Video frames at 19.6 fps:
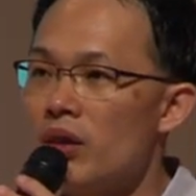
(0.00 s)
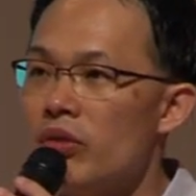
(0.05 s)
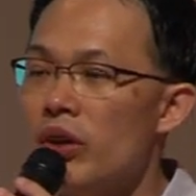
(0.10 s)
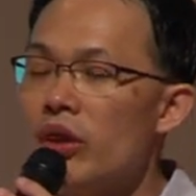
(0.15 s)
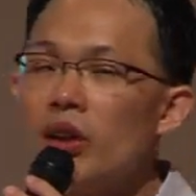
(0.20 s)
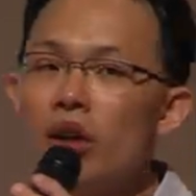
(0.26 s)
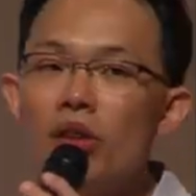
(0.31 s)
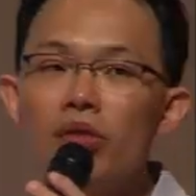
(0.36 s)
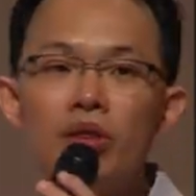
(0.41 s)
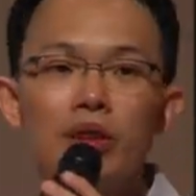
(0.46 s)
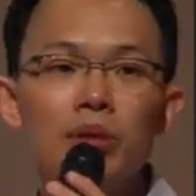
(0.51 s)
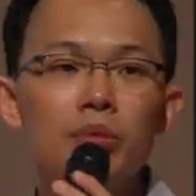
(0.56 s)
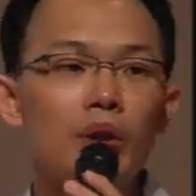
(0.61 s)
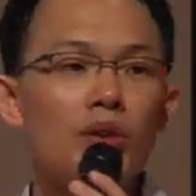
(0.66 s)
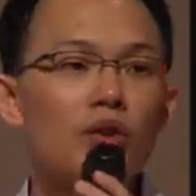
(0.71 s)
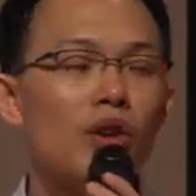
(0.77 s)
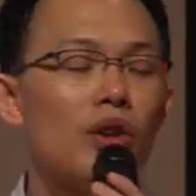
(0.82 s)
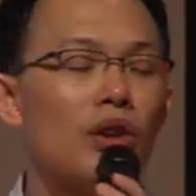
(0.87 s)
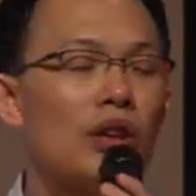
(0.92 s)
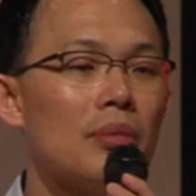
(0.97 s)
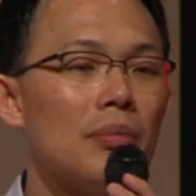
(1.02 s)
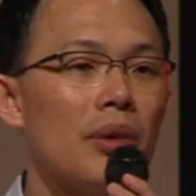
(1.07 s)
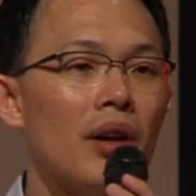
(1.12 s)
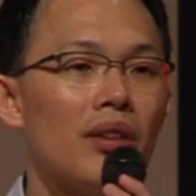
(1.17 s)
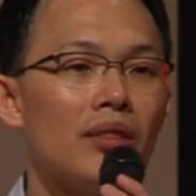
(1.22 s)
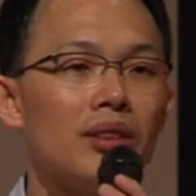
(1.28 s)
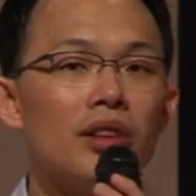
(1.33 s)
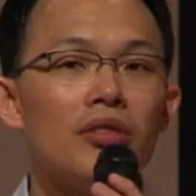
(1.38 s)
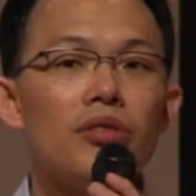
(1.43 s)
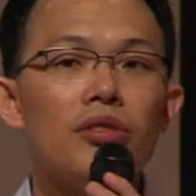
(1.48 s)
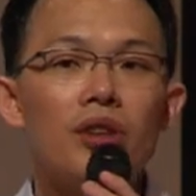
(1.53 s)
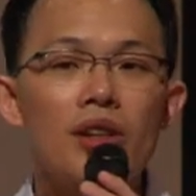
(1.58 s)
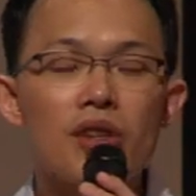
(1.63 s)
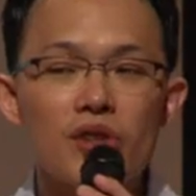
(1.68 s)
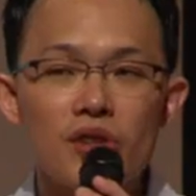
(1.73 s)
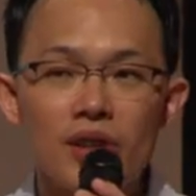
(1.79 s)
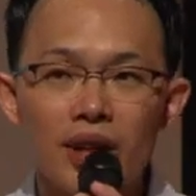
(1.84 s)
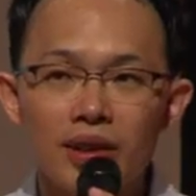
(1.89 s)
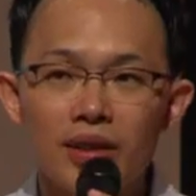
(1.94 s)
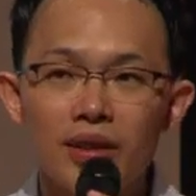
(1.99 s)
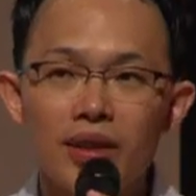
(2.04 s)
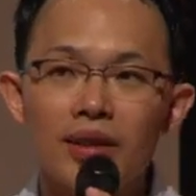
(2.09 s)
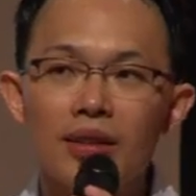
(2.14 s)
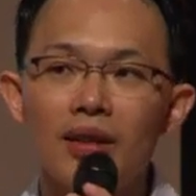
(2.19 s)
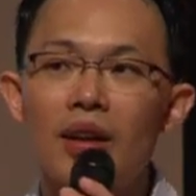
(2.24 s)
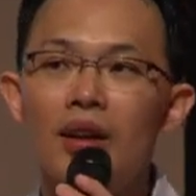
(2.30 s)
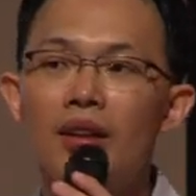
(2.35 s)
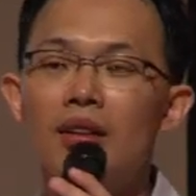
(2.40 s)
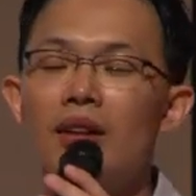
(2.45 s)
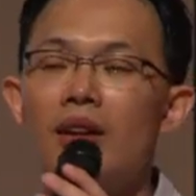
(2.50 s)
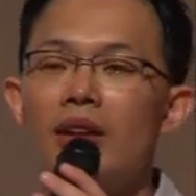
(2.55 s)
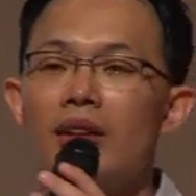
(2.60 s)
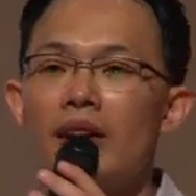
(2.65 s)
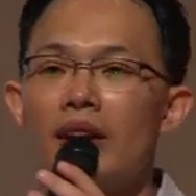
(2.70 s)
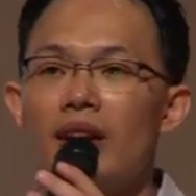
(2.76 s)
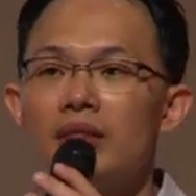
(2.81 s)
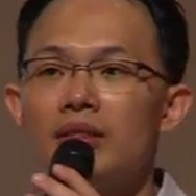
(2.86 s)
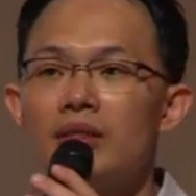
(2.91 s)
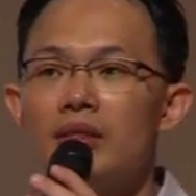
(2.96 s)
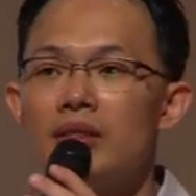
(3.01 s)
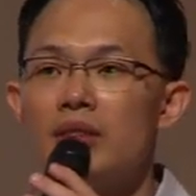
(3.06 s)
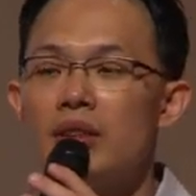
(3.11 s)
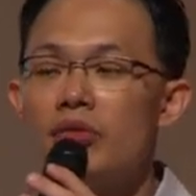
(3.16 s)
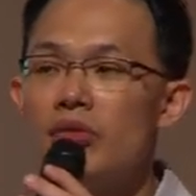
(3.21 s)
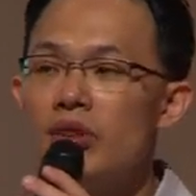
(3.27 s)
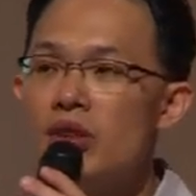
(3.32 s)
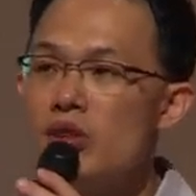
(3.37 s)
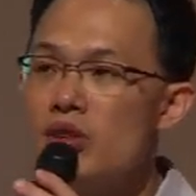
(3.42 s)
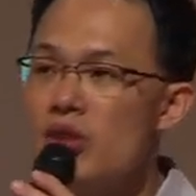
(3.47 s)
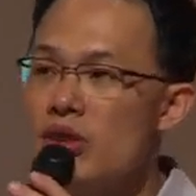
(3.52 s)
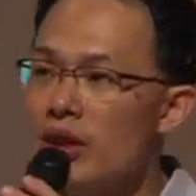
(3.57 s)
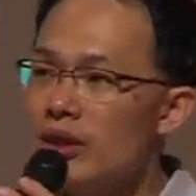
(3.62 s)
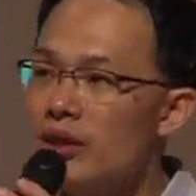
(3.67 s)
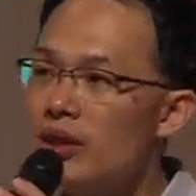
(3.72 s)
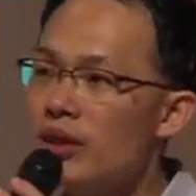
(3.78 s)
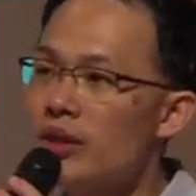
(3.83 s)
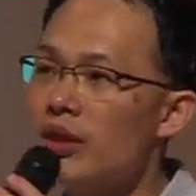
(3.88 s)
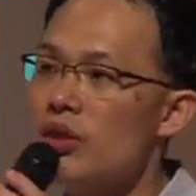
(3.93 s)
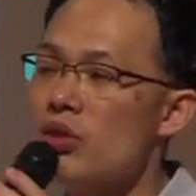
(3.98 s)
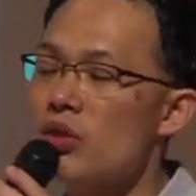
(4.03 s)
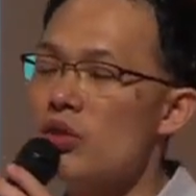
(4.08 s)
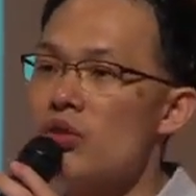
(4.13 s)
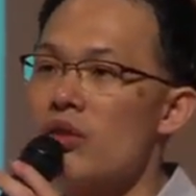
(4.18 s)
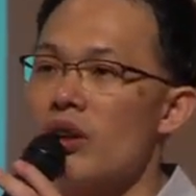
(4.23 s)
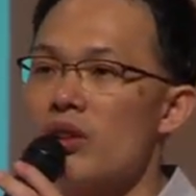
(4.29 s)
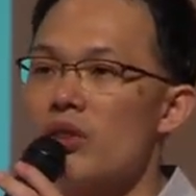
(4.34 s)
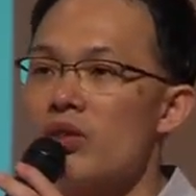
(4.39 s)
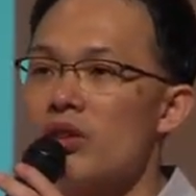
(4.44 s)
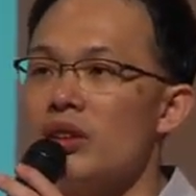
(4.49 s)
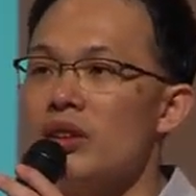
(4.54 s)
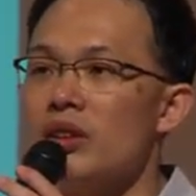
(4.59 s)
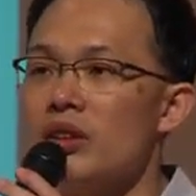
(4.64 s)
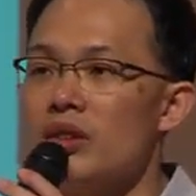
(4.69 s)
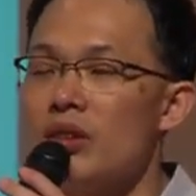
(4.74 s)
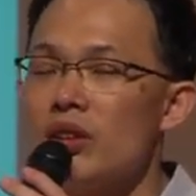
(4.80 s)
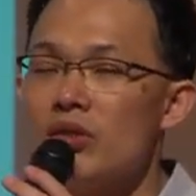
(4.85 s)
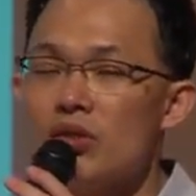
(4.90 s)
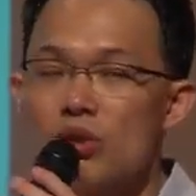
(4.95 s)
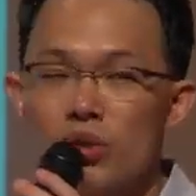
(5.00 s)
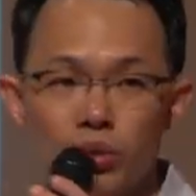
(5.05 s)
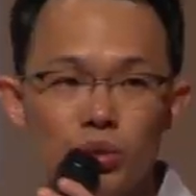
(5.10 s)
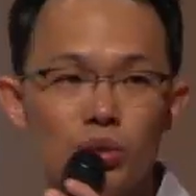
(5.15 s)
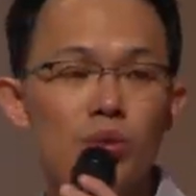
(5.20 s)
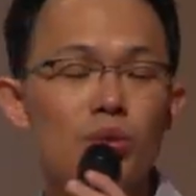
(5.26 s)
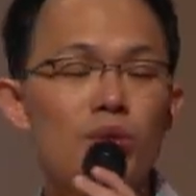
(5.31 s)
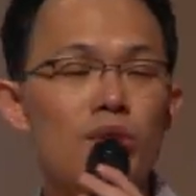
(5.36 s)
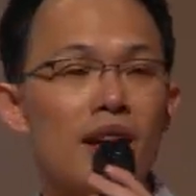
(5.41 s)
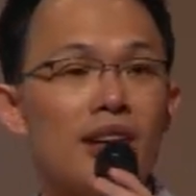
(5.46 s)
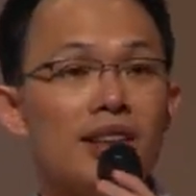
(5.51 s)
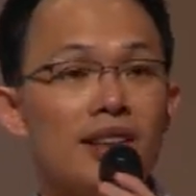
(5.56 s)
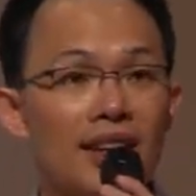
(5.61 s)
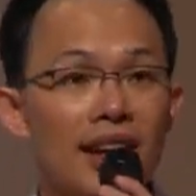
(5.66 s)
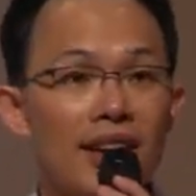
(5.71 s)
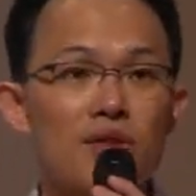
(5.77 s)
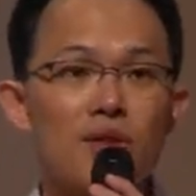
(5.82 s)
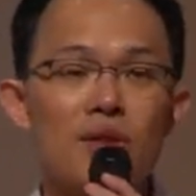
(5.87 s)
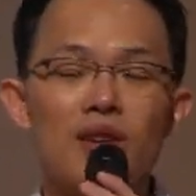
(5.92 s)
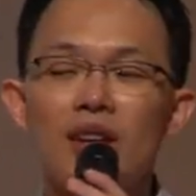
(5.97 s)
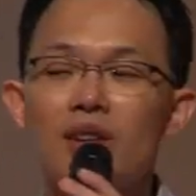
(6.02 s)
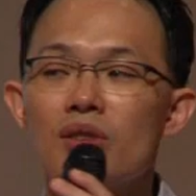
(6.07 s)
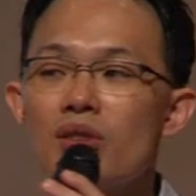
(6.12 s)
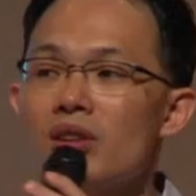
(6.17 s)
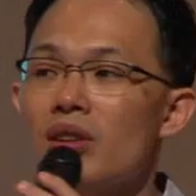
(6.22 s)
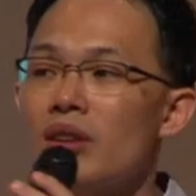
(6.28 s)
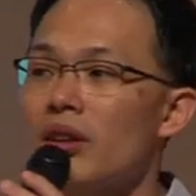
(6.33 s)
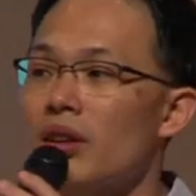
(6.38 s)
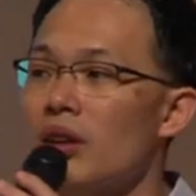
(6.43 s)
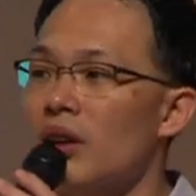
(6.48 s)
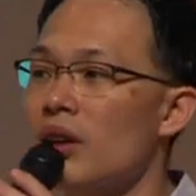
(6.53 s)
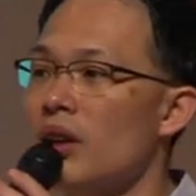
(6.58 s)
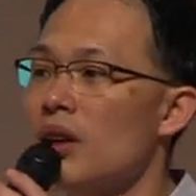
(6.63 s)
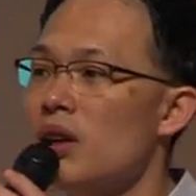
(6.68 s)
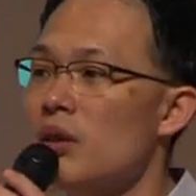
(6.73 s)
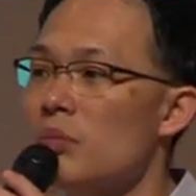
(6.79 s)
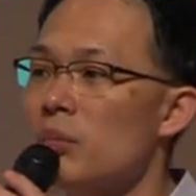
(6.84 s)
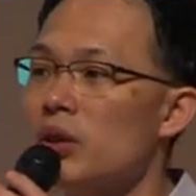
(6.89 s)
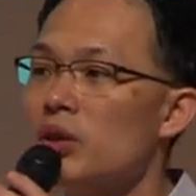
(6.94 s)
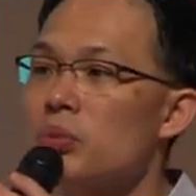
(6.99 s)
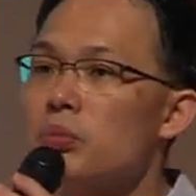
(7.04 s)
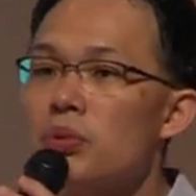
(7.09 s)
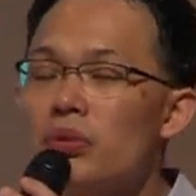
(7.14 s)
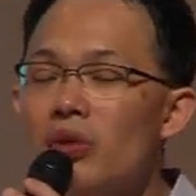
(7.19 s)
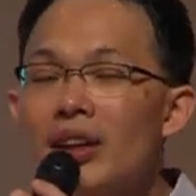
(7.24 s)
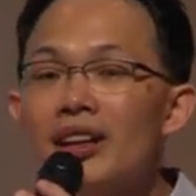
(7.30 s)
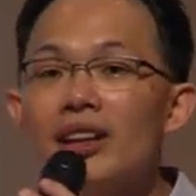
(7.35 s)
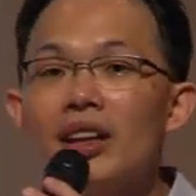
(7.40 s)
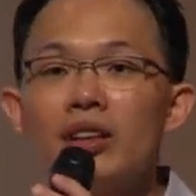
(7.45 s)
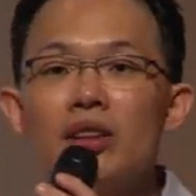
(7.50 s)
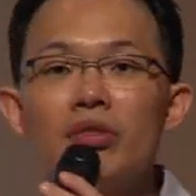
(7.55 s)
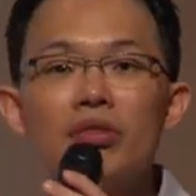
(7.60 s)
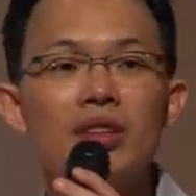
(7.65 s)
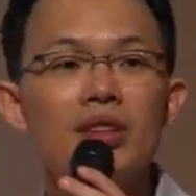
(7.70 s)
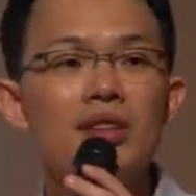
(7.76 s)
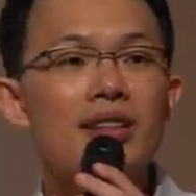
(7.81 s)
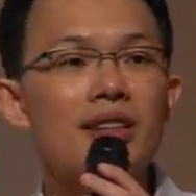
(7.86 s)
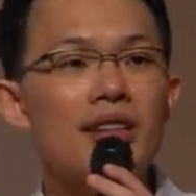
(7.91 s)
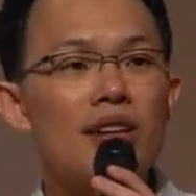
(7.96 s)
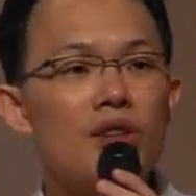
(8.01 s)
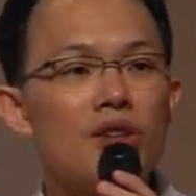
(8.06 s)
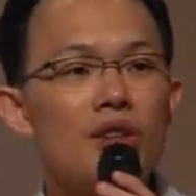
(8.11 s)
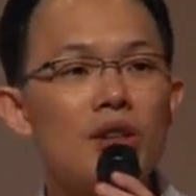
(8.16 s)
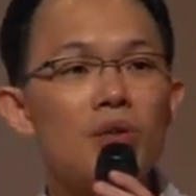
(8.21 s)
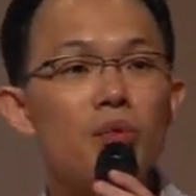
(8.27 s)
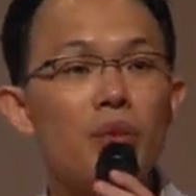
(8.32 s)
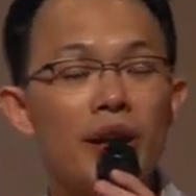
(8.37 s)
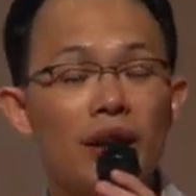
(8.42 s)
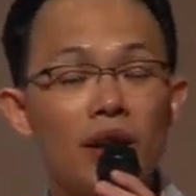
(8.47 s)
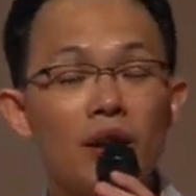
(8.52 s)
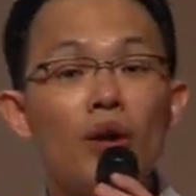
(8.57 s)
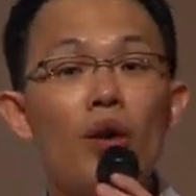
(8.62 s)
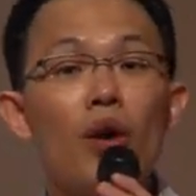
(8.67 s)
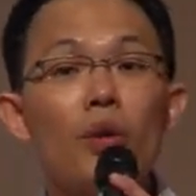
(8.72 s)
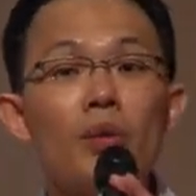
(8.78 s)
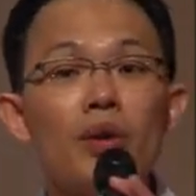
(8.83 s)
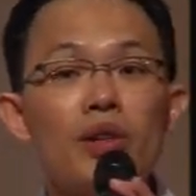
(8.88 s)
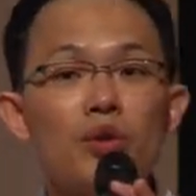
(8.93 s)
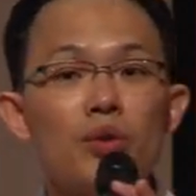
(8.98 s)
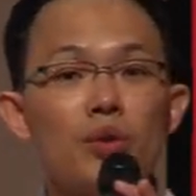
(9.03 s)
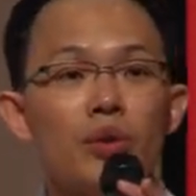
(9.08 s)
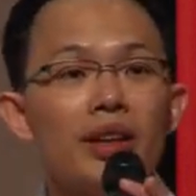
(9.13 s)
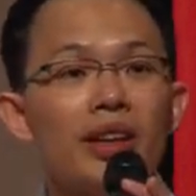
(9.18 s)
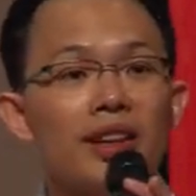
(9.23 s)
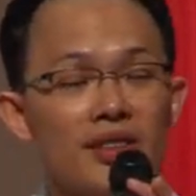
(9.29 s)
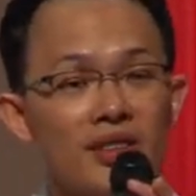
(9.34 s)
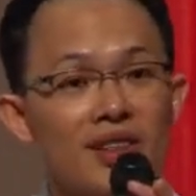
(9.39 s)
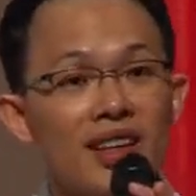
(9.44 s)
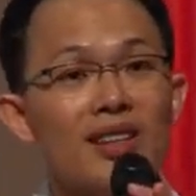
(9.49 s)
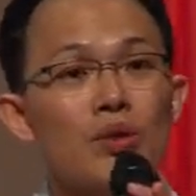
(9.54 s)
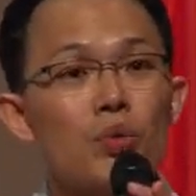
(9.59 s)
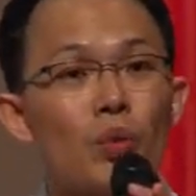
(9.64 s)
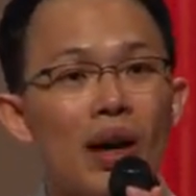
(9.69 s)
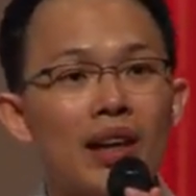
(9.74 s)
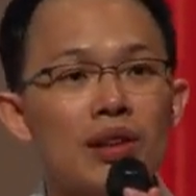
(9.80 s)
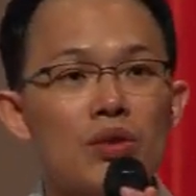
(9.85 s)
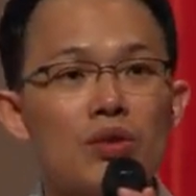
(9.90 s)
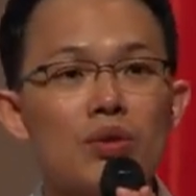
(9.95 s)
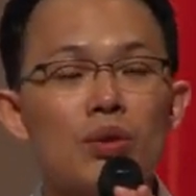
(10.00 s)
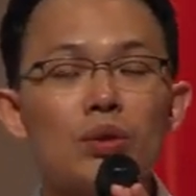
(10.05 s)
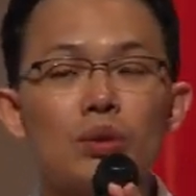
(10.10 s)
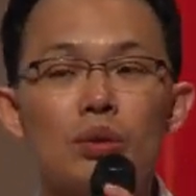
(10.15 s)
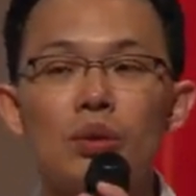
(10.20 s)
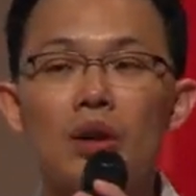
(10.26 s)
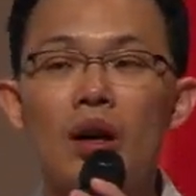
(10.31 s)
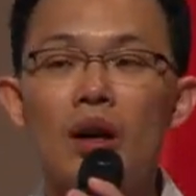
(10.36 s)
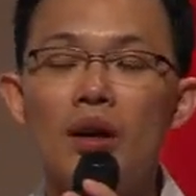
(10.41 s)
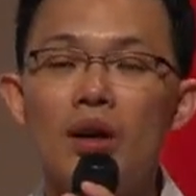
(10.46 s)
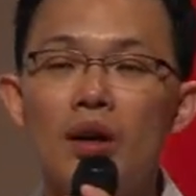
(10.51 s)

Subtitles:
Very often we talk about differentiated learning, differentiated instruction in schools and in education. But to provide that differentiation, we cannot always do it in just one school.